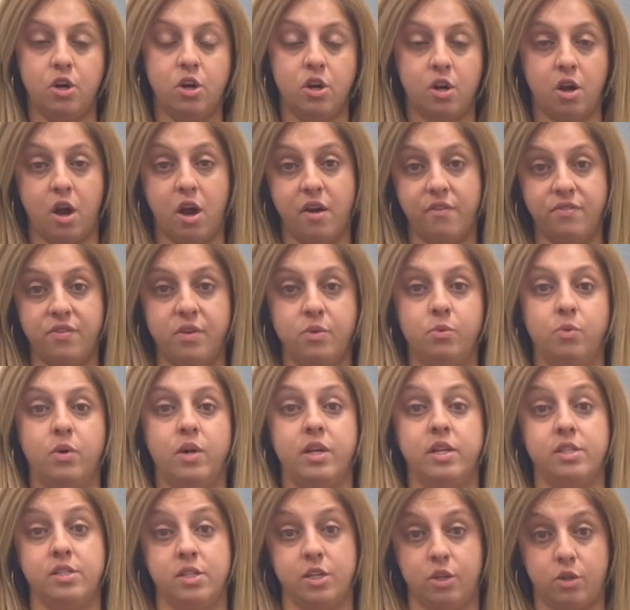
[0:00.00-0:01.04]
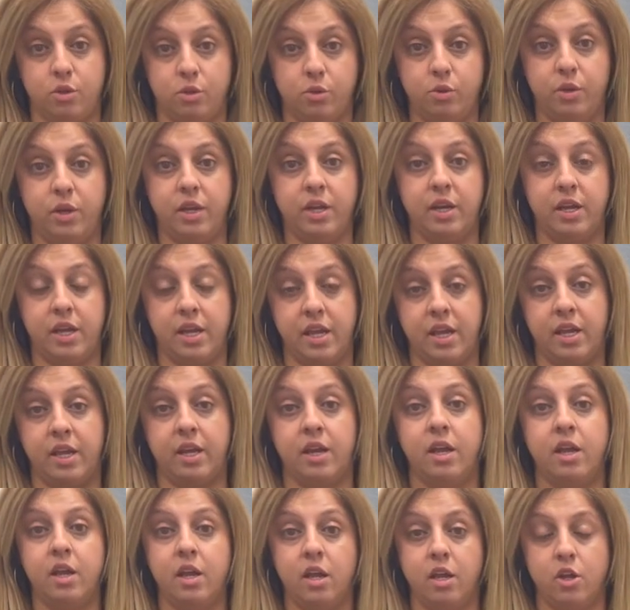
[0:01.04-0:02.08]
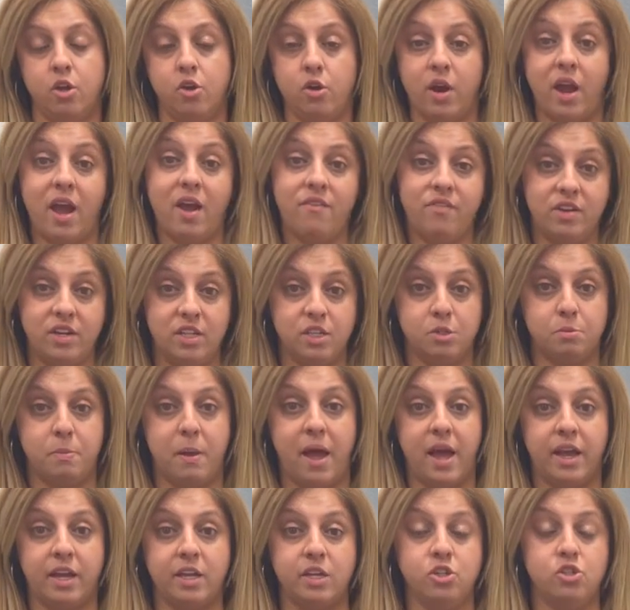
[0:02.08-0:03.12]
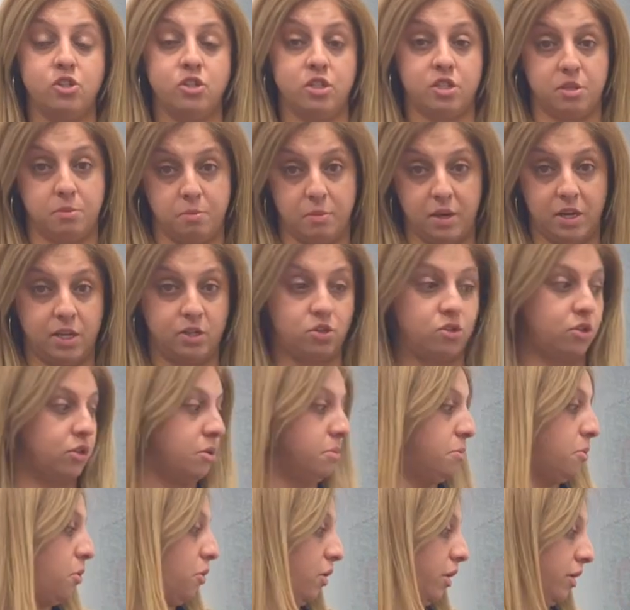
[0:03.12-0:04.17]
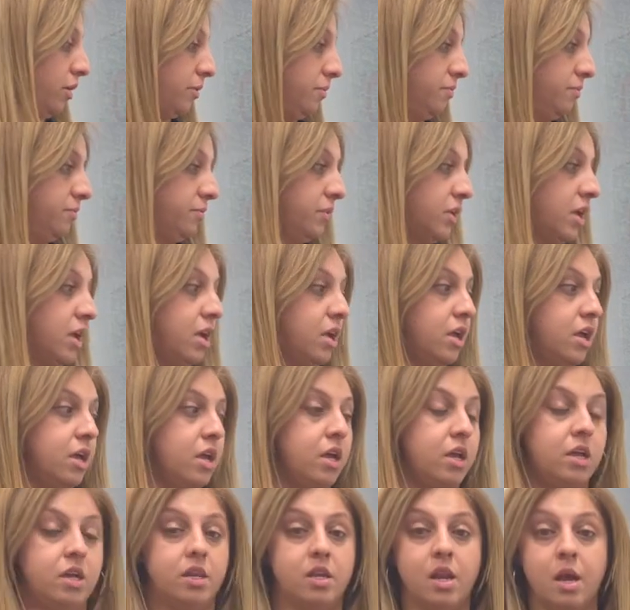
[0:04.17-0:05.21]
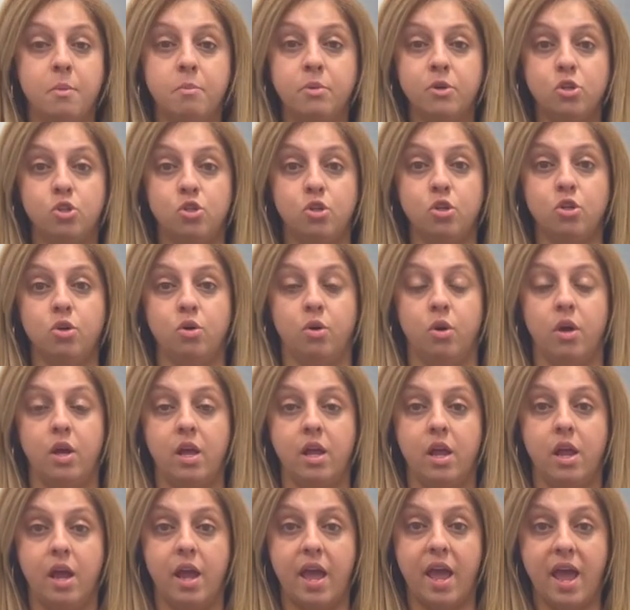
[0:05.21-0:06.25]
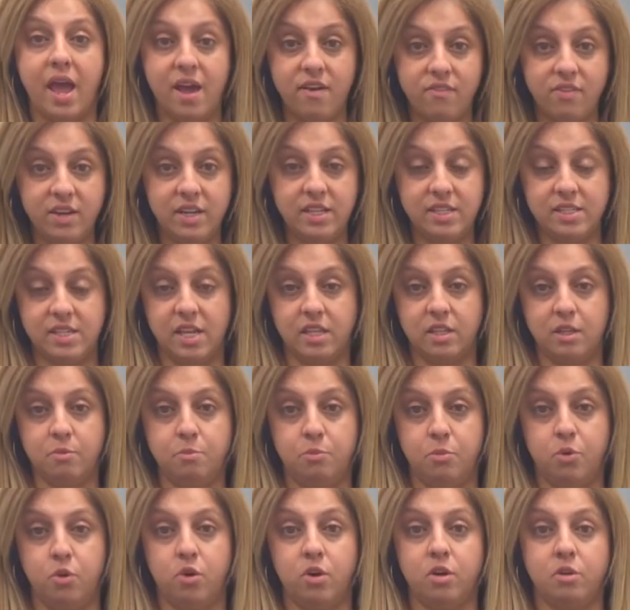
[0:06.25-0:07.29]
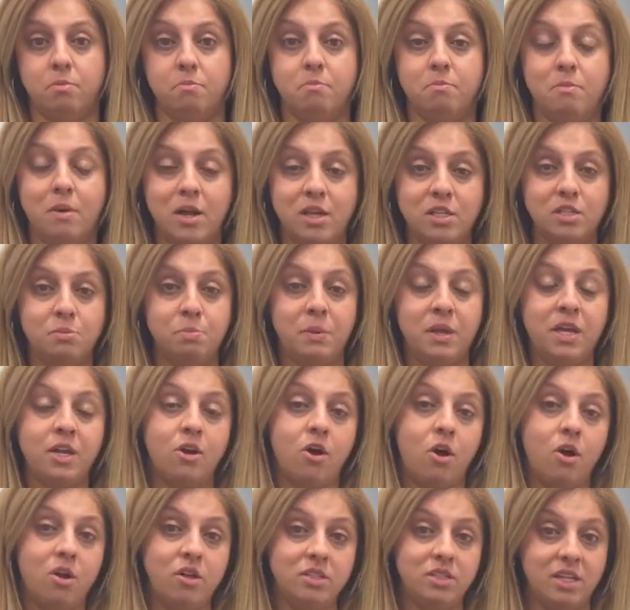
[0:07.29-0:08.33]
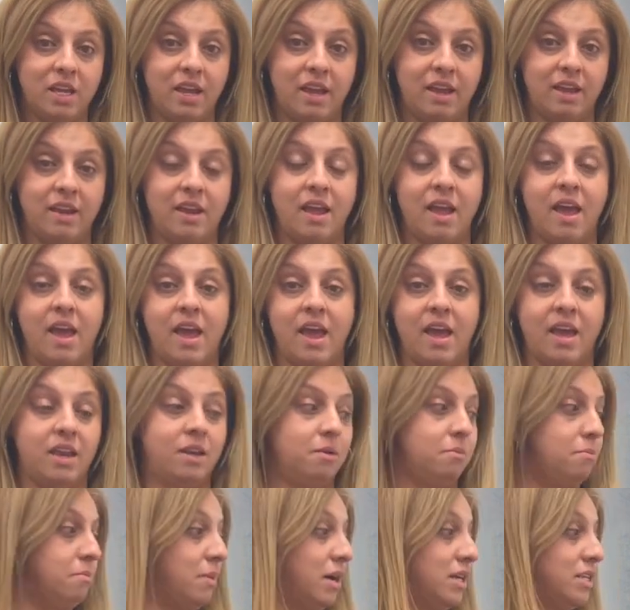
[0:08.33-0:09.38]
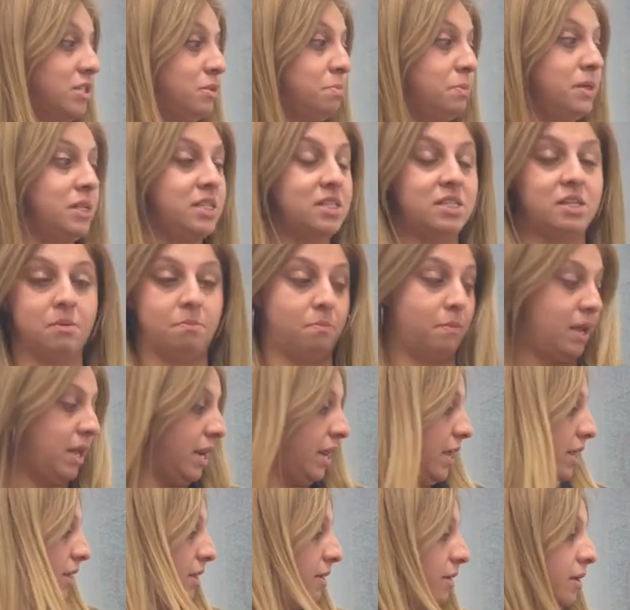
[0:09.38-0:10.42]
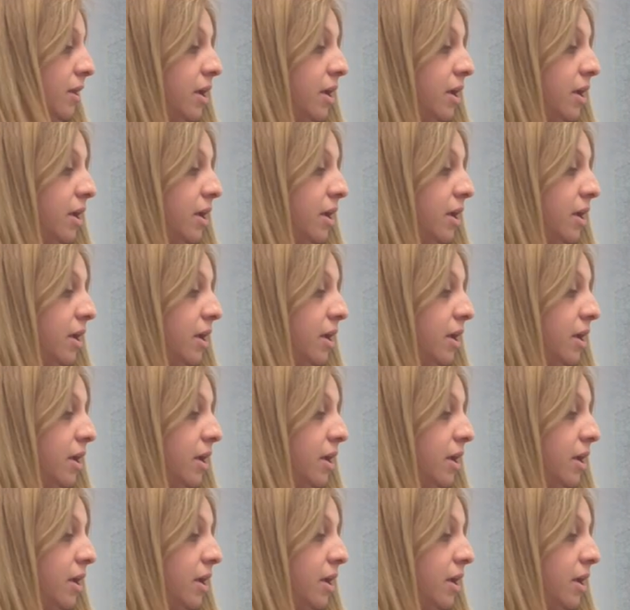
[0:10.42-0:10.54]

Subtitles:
are often what is included in your evidence package and submitted to the board. Number 2, evidence at the board must be called in and must be submitted,